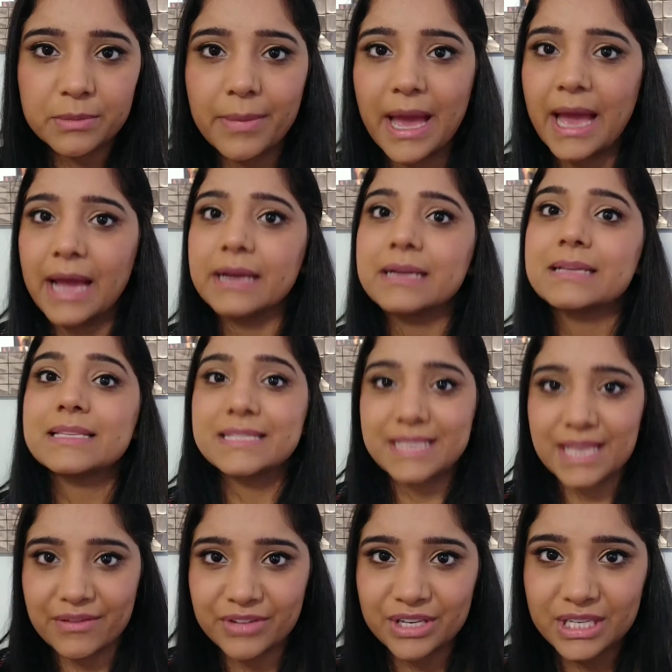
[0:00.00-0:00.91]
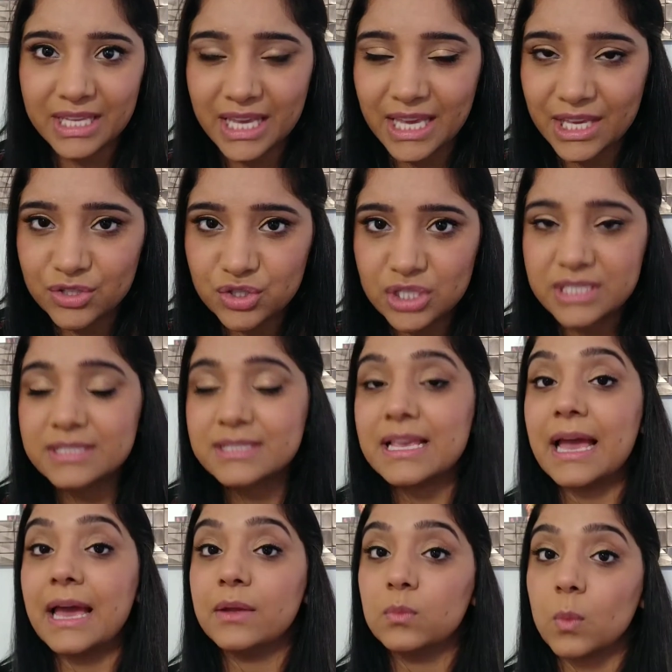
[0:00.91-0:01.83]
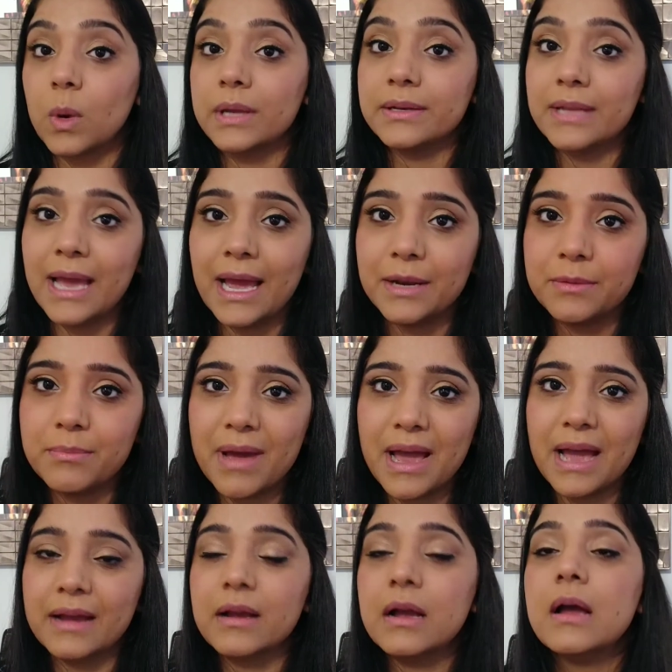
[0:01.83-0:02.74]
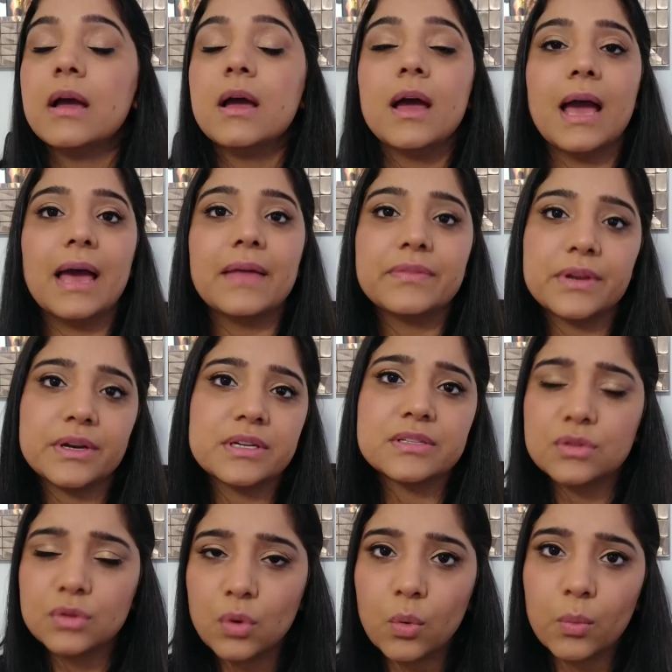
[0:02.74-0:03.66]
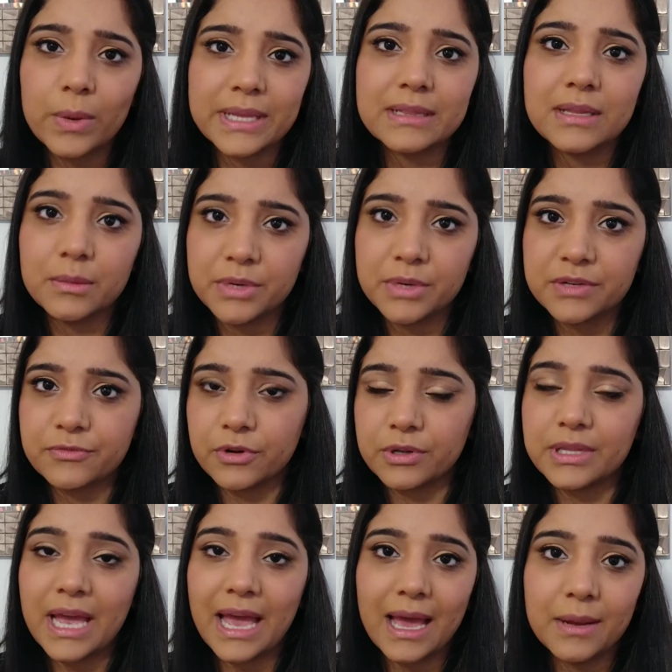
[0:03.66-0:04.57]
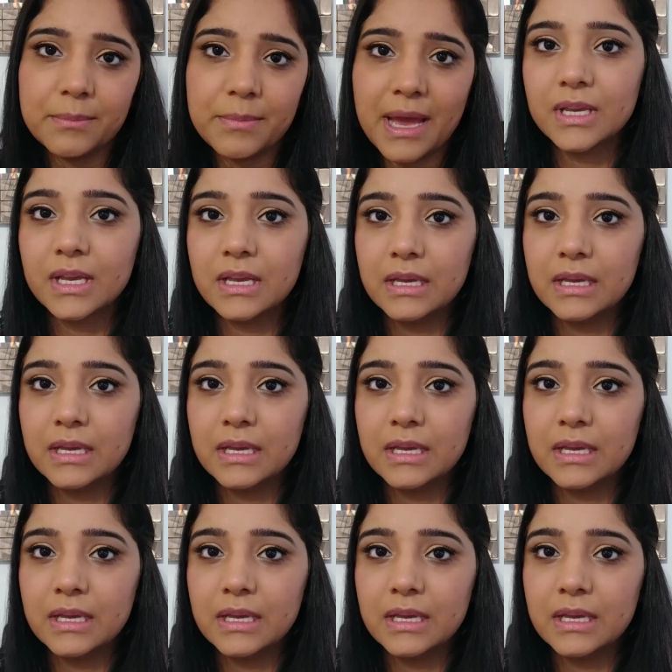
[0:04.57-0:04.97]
bag, 7 kgs, and 1 handbag. And there is no weight limit for the handbag.